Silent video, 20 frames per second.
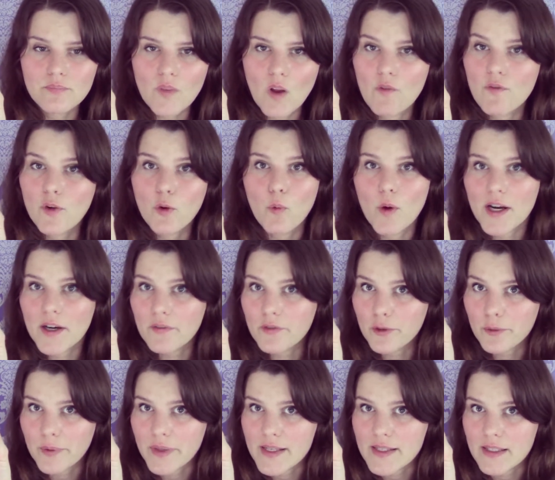for
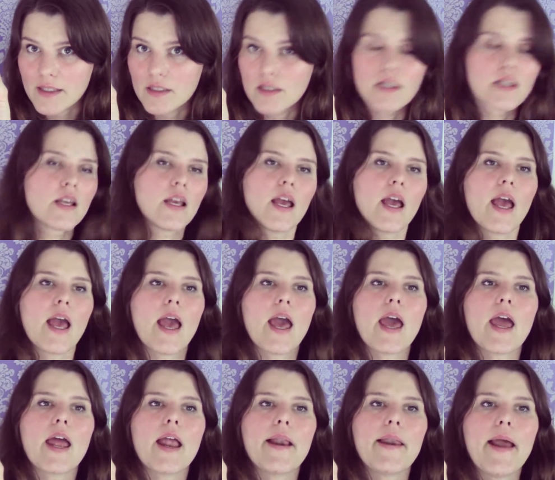whatever reason.
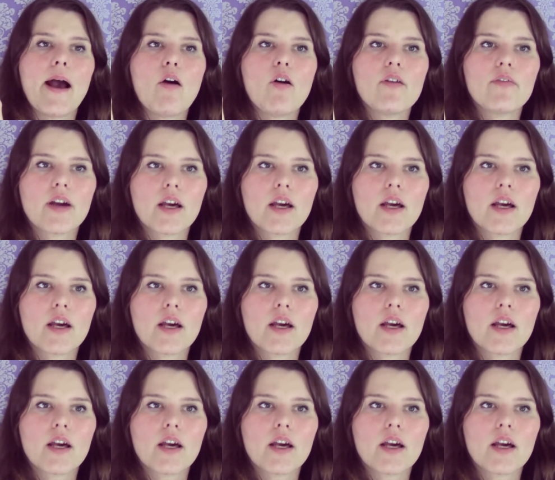And now I've got